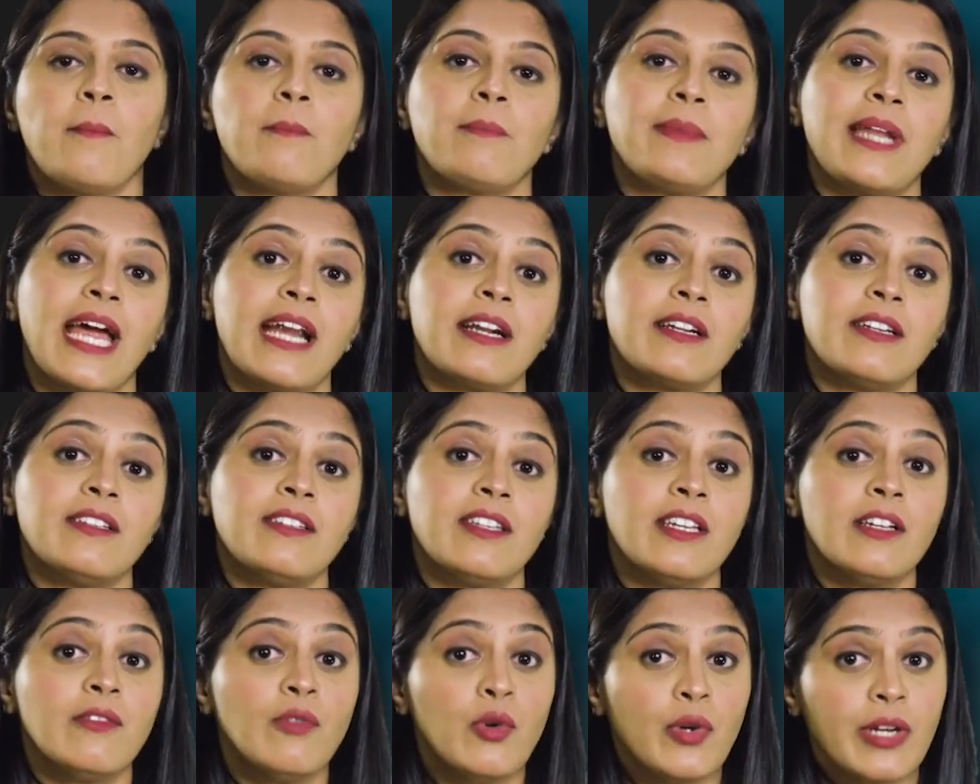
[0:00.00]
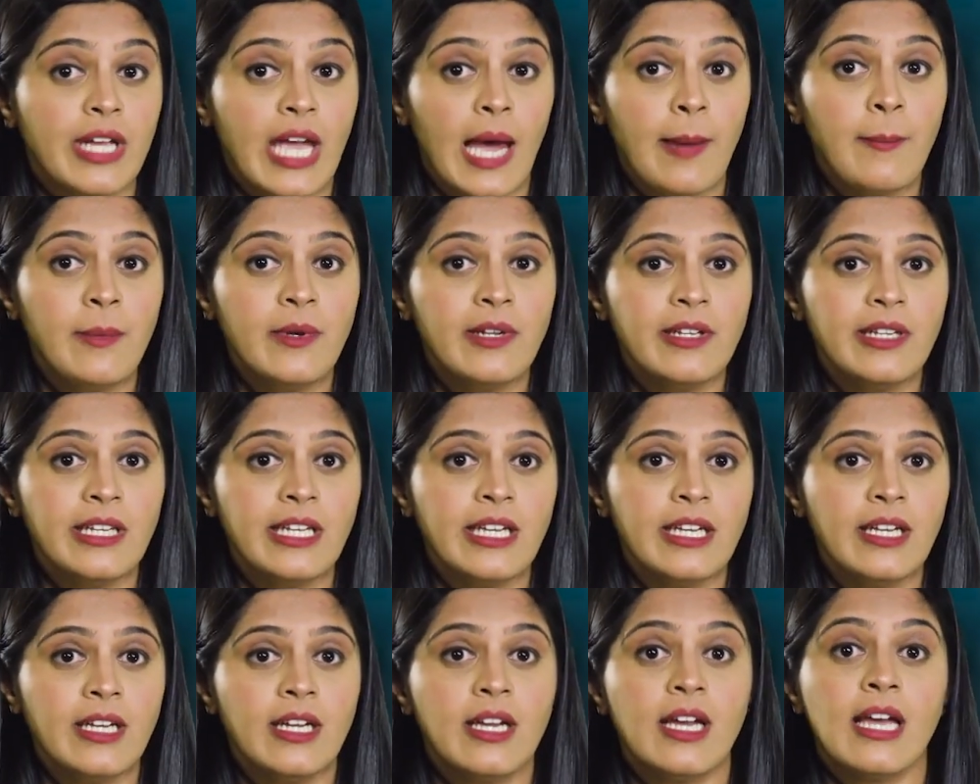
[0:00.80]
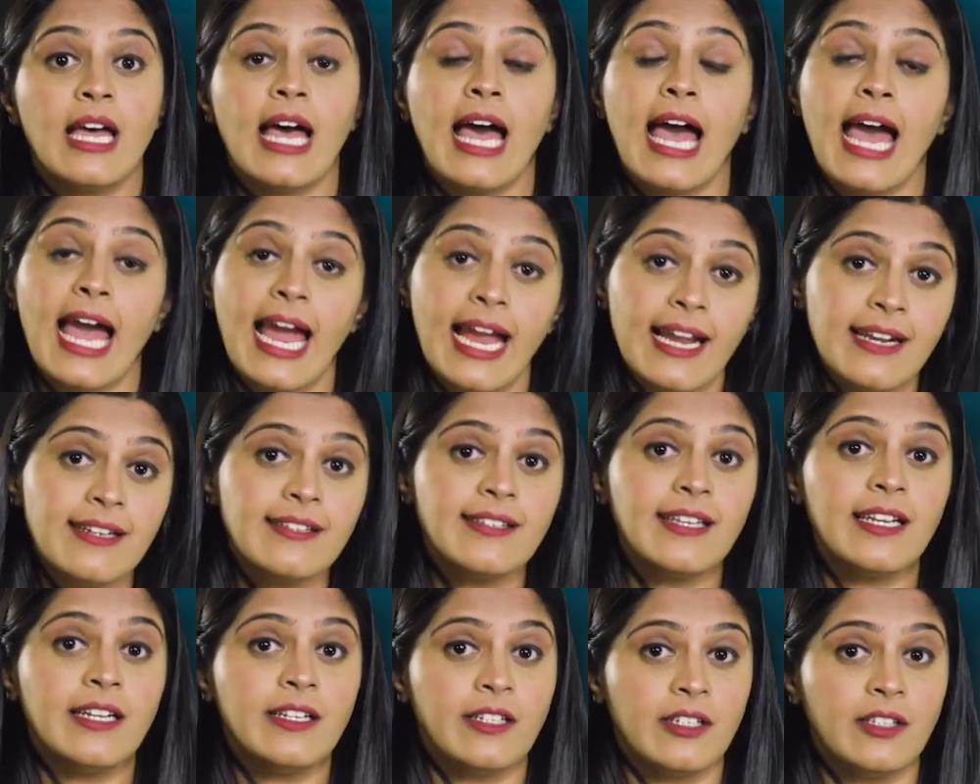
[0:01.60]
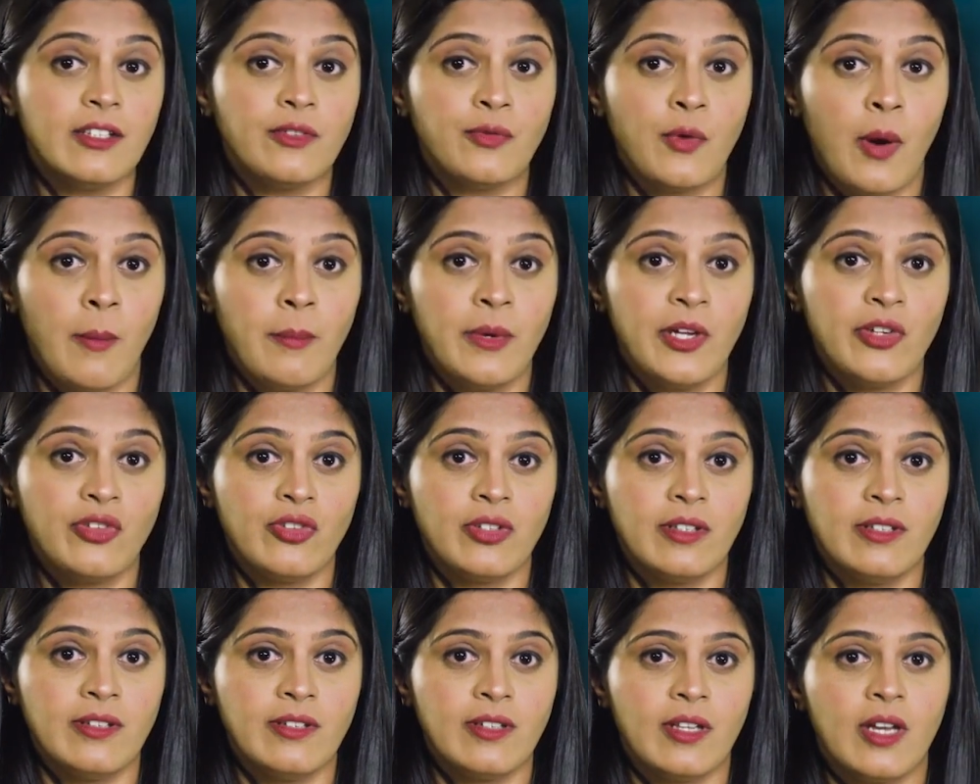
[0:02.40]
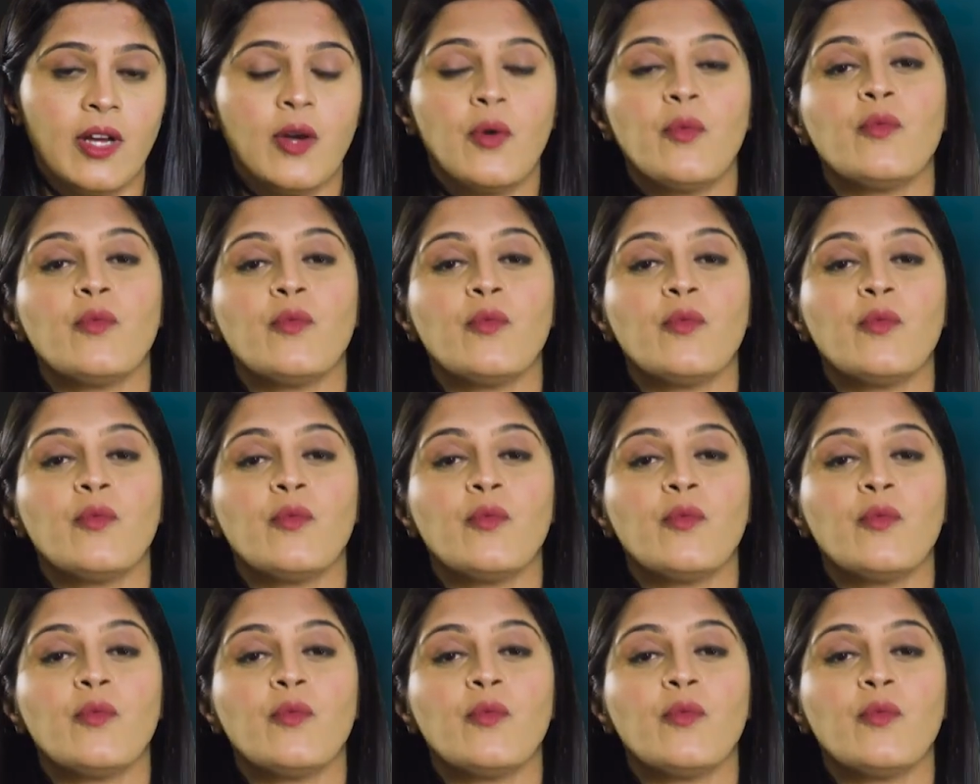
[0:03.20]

practicing vocabulary and sentence formations